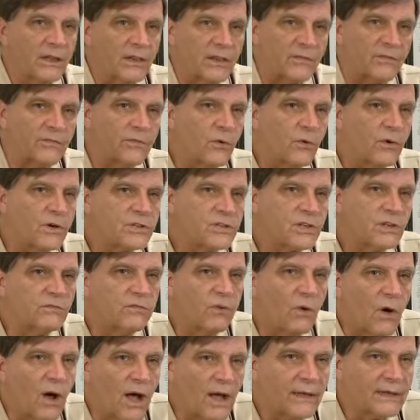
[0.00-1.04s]
The force of
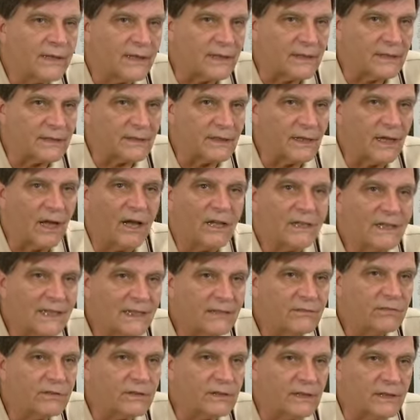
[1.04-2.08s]
walking
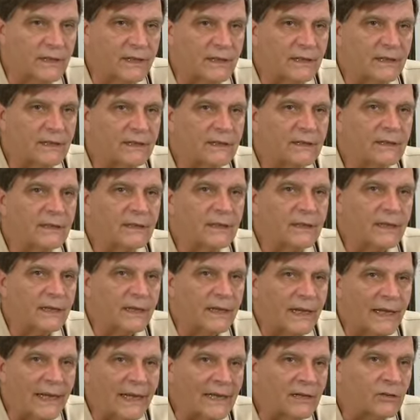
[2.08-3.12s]
unevenly
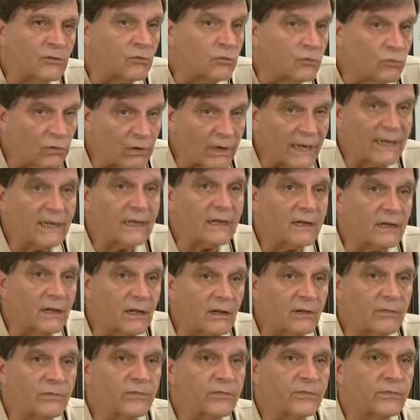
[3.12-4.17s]
in great
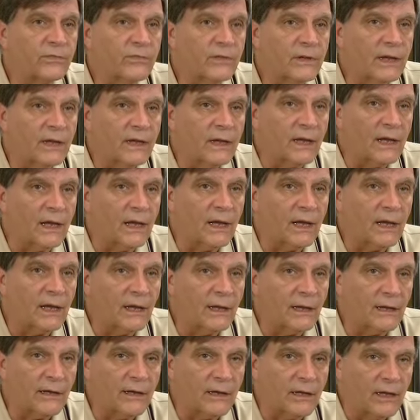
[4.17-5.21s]
enough
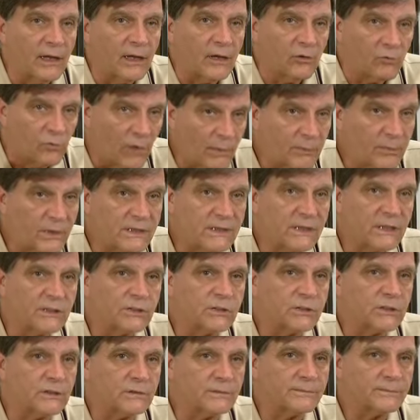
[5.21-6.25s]

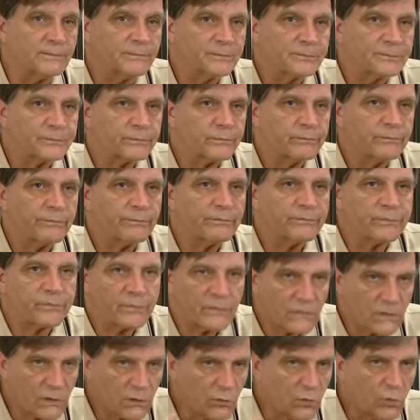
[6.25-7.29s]
repetition
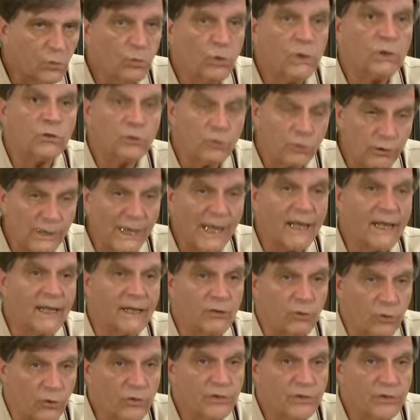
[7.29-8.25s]
will create